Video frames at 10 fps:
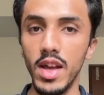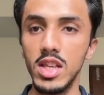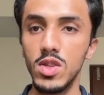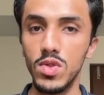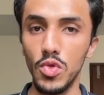
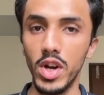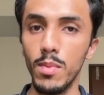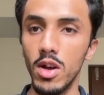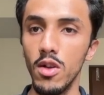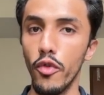is
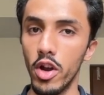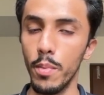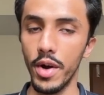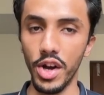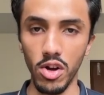suitable for a
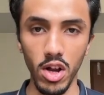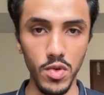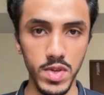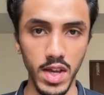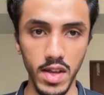particular
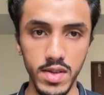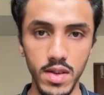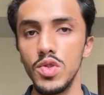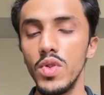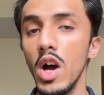use case.
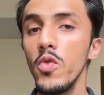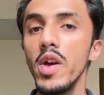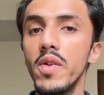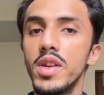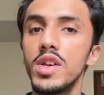So now we
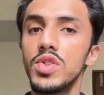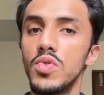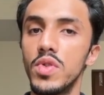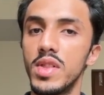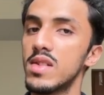have
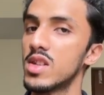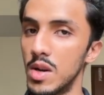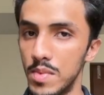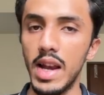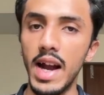understood these
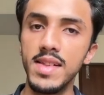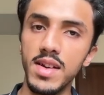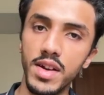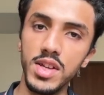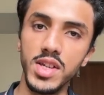terms. Let's
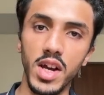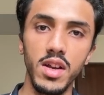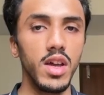understand